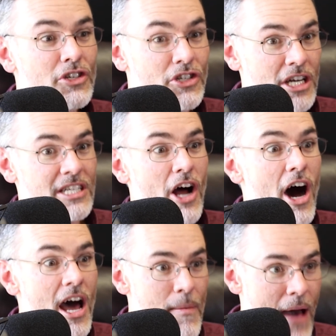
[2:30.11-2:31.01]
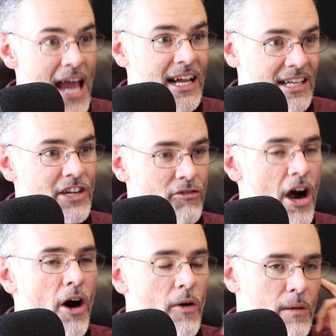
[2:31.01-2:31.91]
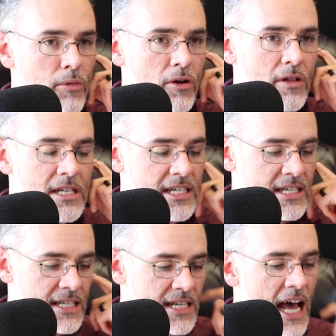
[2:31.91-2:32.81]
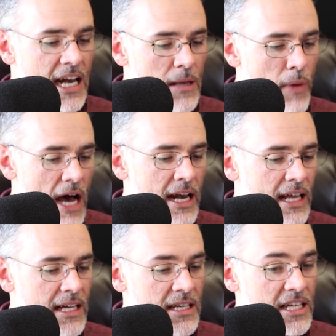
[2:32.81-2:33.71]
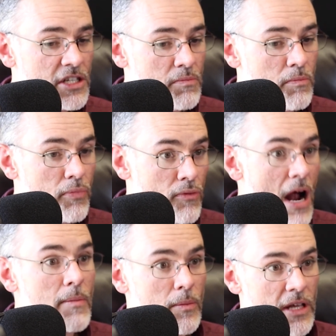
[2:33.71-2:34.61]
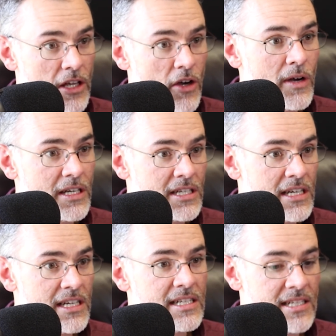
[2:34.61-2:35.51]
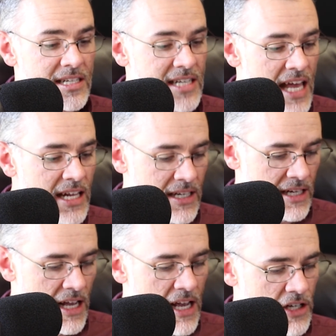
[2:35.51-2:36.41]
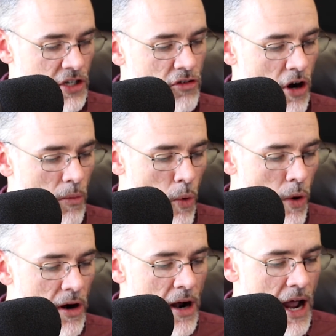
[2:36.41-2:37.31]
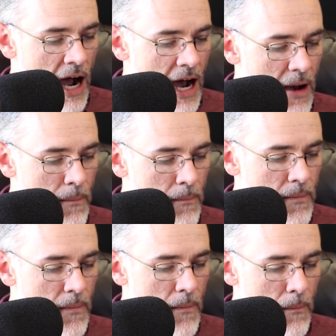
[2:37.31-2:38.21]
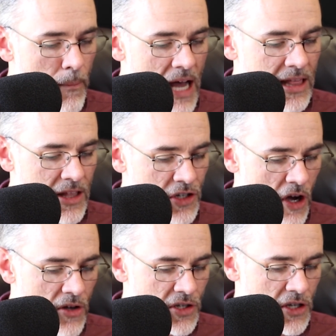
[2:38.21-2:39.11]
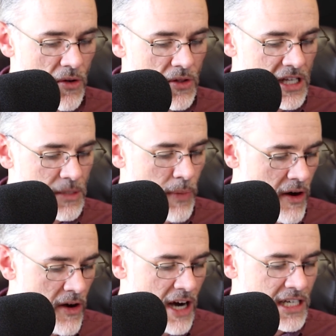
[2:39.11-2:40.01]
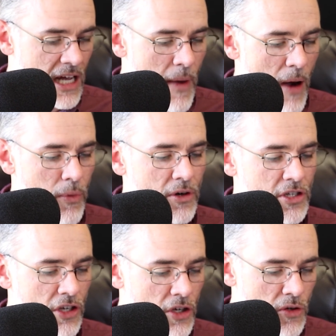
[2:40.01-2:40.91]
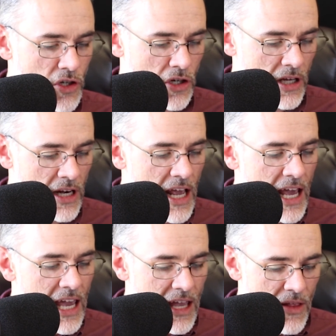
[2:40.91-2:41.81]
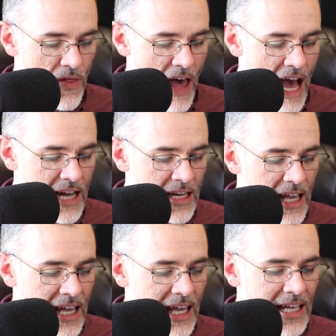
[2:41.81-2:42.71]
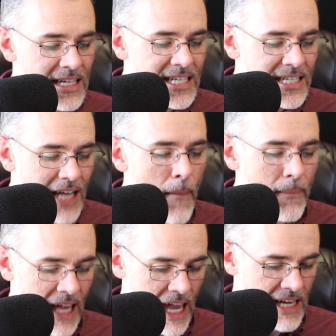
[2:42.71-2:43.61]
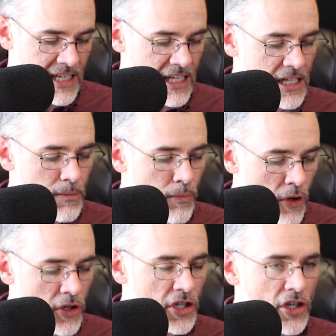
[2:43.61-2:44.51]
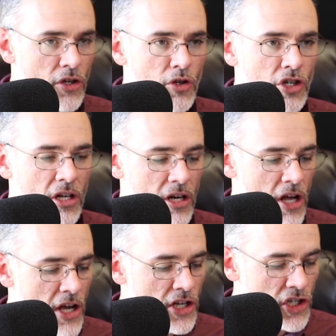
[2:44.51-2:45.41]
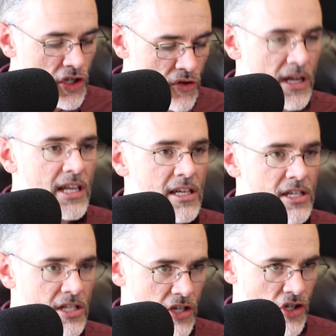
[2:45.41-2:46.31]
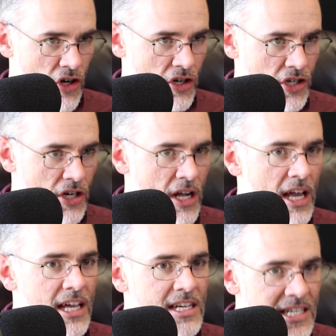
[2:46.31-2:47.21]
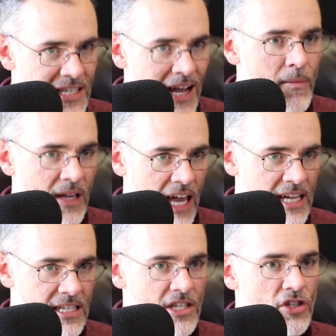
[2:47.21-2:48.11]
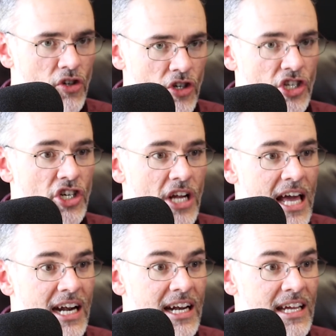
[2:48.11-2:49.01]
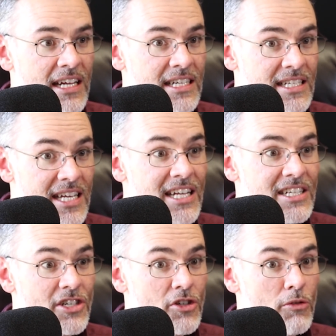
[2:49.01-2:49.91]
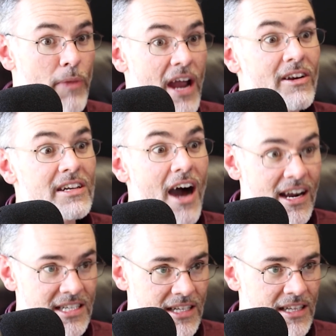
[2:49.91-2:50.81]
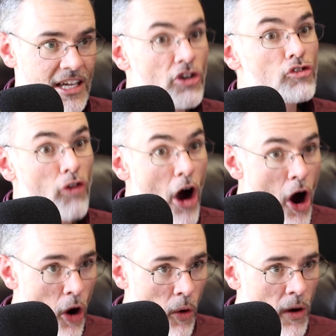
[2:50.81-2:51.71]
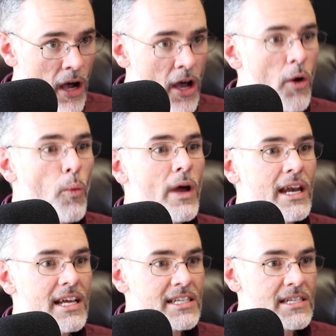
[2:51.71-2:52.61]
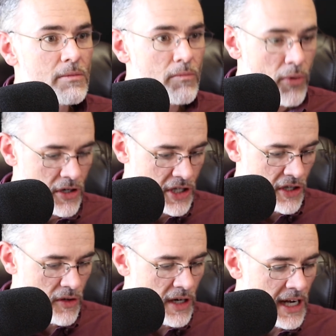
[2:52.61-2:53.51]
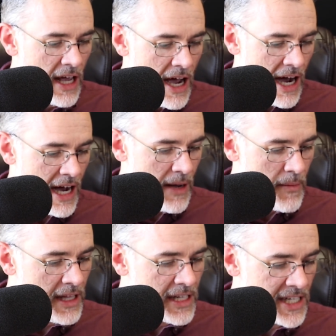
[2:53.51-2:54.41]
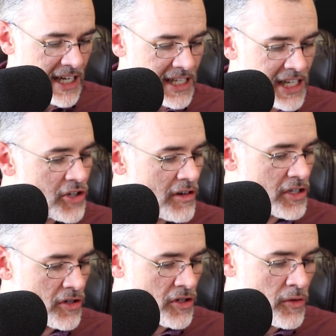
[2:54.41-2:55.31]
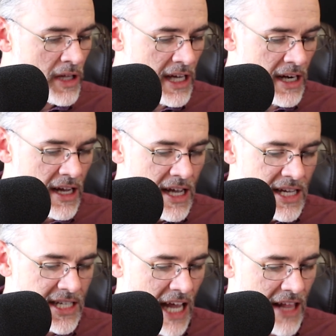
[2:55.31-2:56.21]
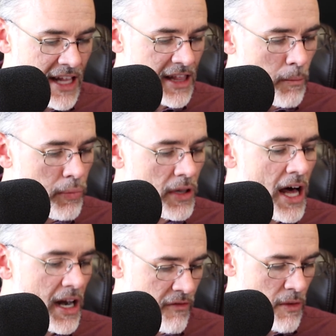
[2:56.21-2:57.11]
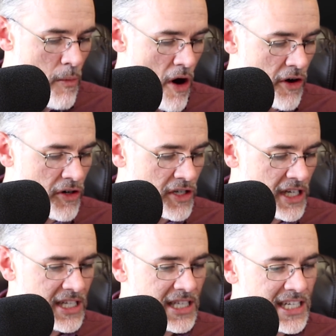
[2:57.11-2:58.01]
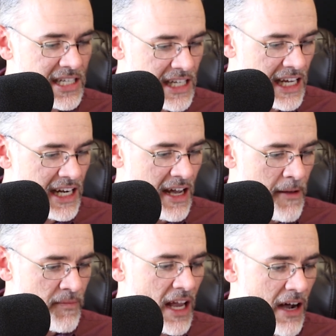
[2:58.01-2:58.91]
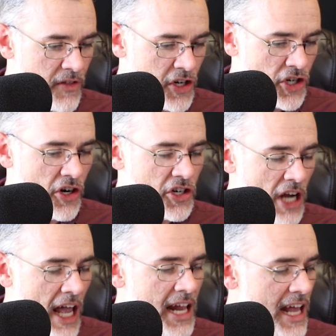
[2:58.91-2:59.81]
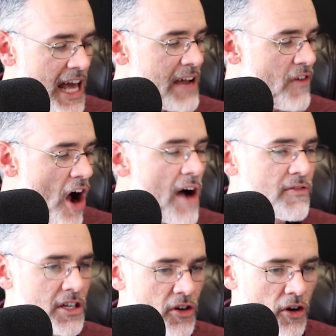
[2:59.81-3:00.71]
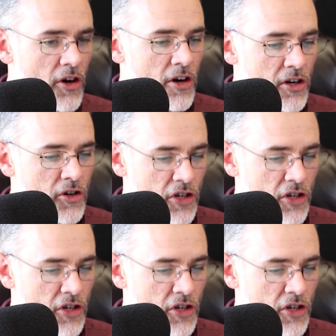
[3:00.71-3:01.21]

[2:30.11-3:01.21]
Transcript: just automatically grow in a pluralistic society, but it's probably going to tend to grow more. But there's also this paradox about persecution, in that in some cases, persecution strengthens the church. In some cases, Christianity tends to paradoxically grow when it's persecuted. In the 2nd century, Tertullian said that the blood of the martyrs is the seed of the church. And I've often heard